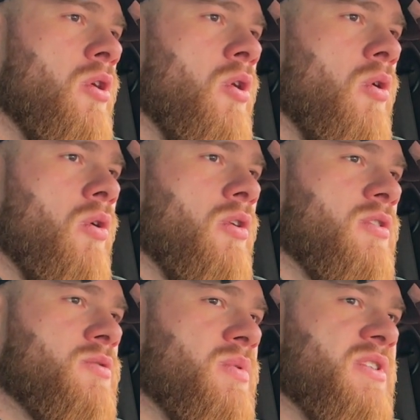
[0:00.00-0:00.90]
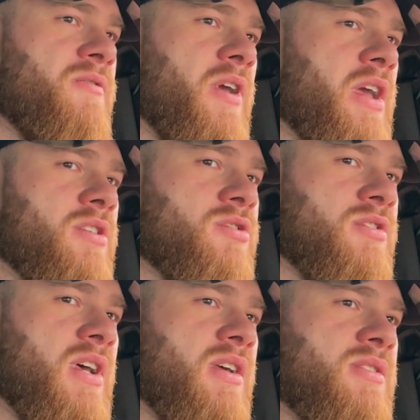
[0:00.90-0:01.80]
on specific
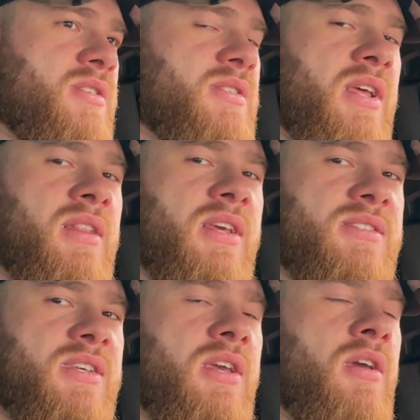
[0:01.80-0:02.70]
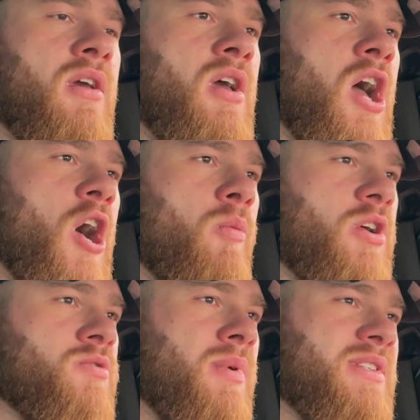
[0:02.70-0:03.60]
exercises and they see how
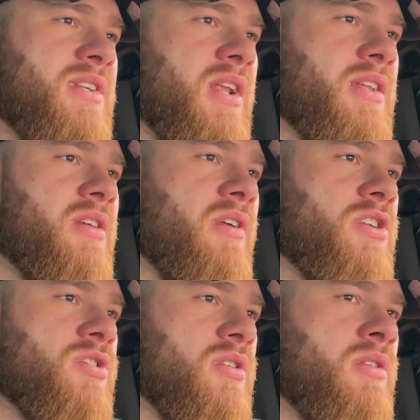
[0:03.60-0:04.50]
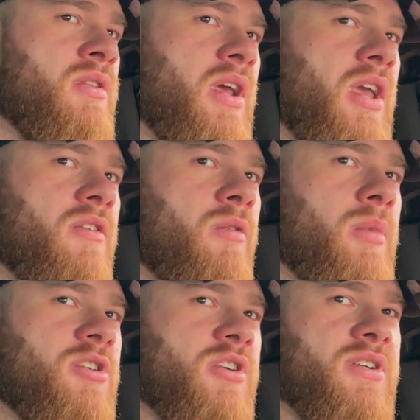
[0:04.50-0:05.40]
much muscle activation they get from
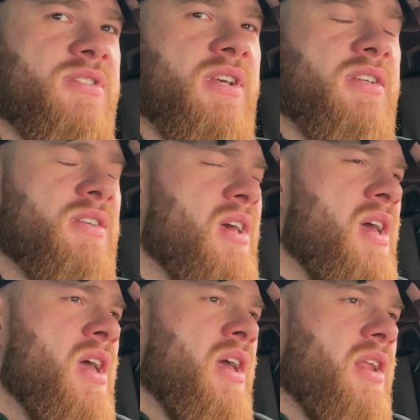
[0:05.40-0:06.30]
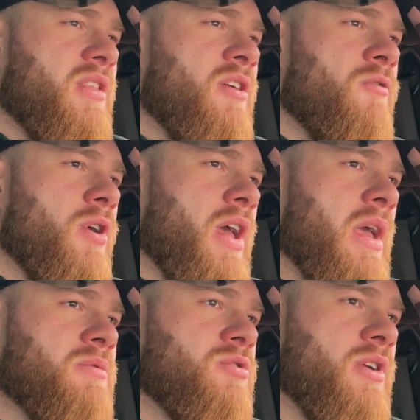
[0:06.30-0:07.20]
each exercise. And I think for the
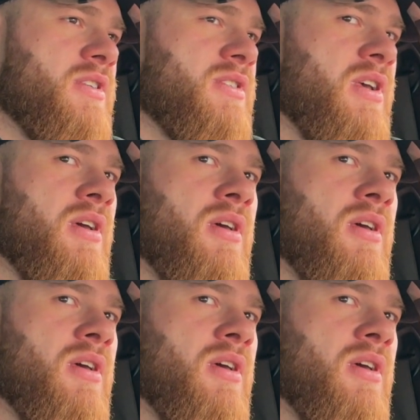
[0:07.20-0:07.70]
hamstrings,